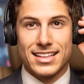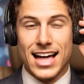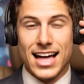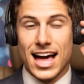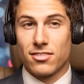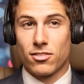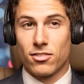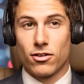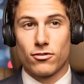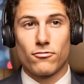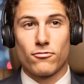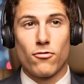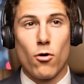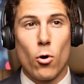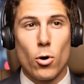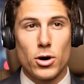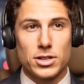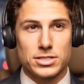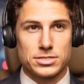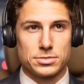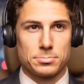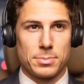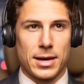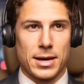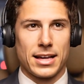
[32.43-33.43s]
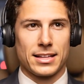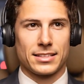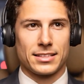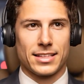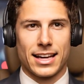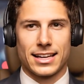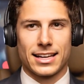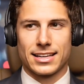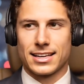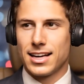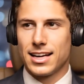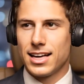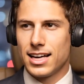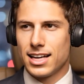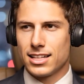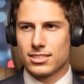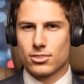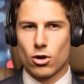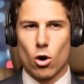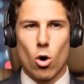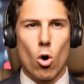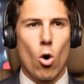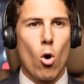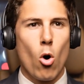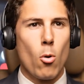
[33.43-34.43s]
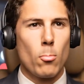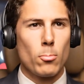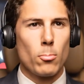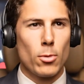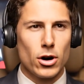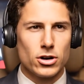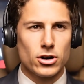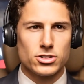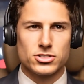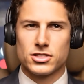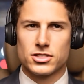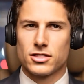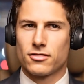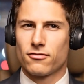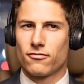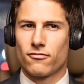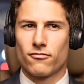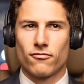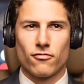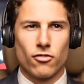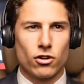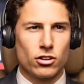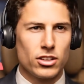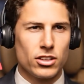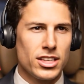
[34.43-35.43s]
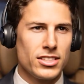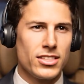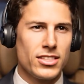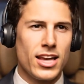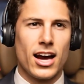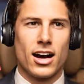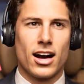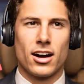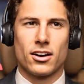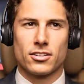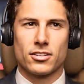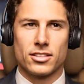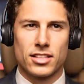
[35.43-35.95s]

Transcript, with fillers: yeah, their voice, man, like the whole person, fully there,